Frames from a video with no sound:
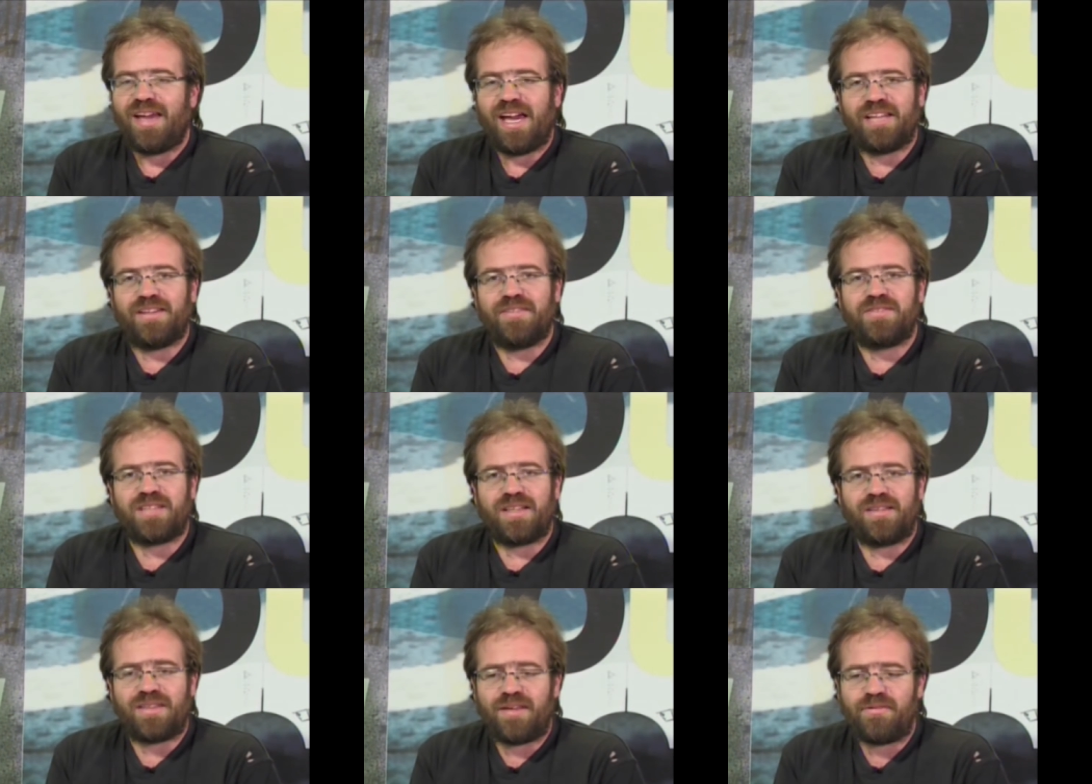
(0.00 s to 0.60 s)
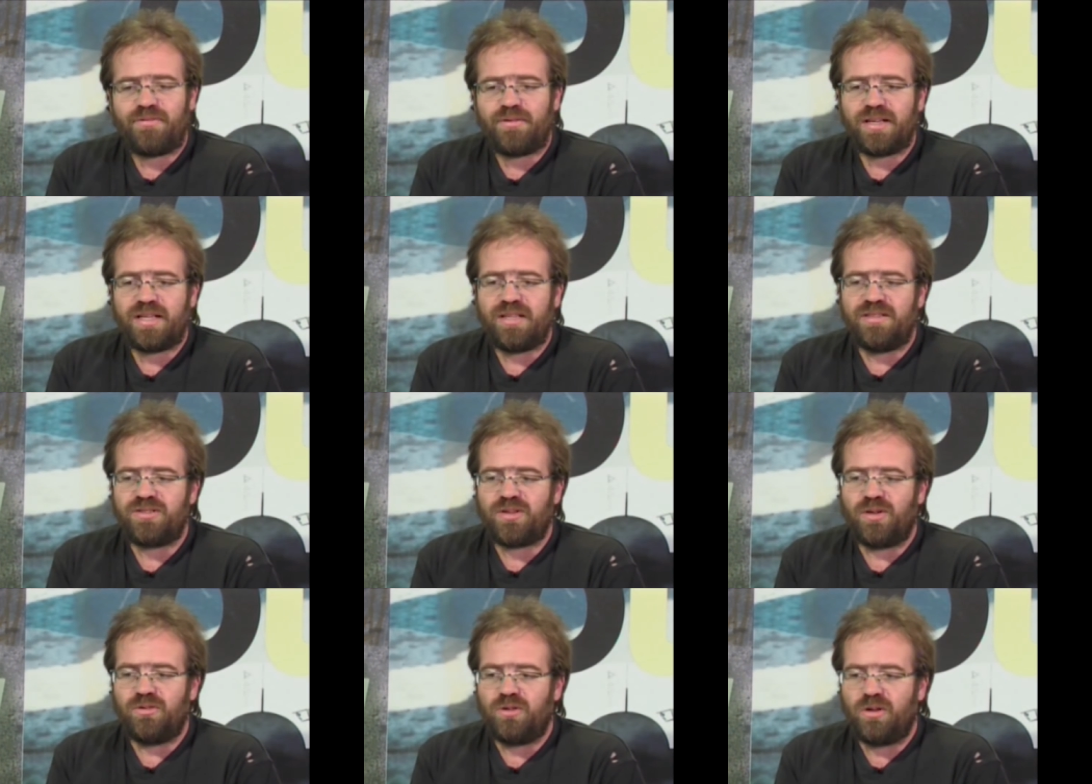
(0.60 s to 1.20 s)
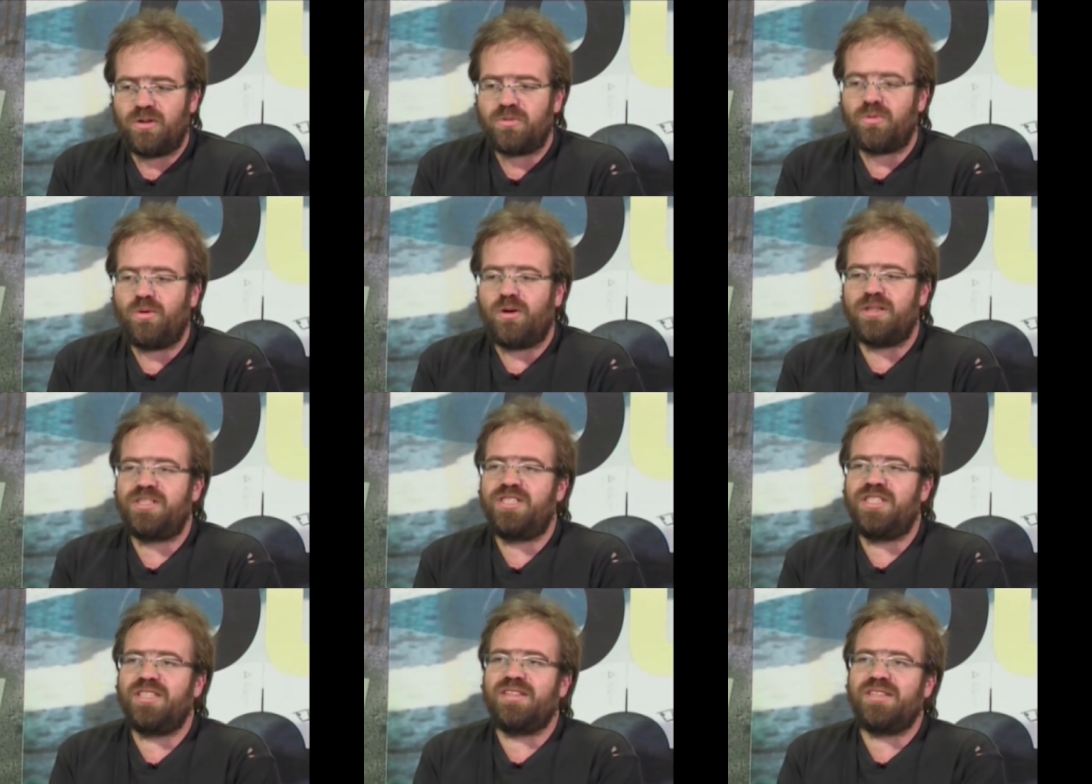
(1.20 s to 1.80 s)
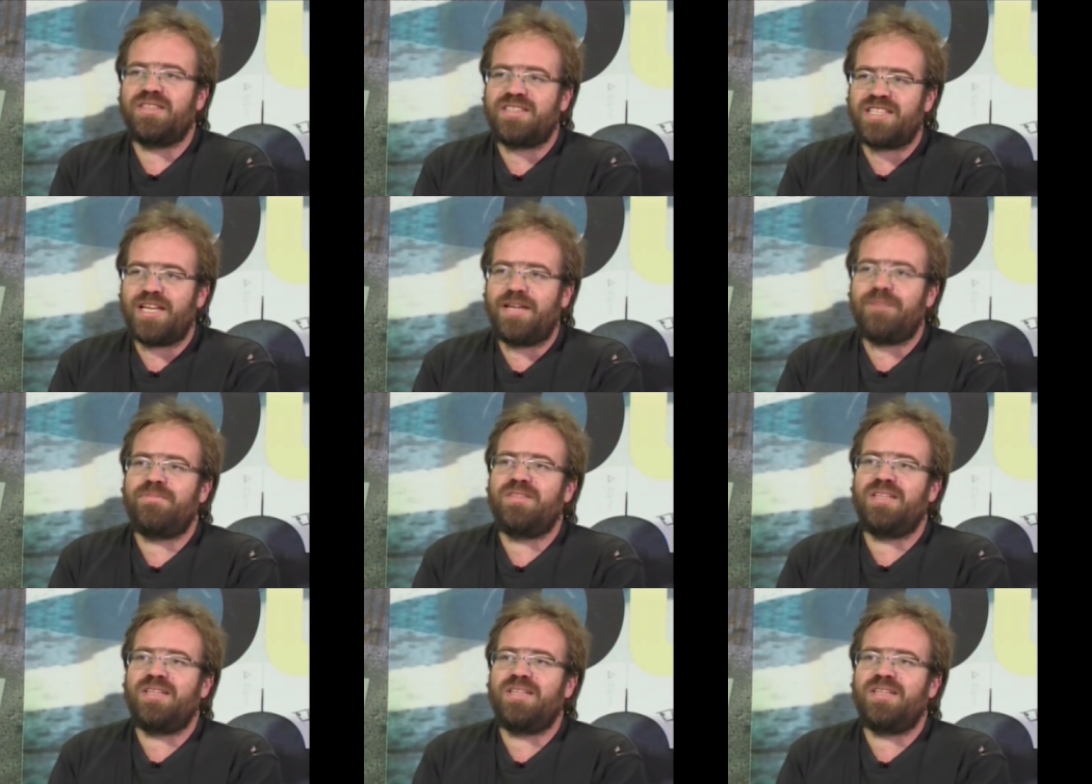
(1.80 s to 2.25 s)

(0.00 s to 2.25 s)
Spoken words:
And if South Africans are not watching the same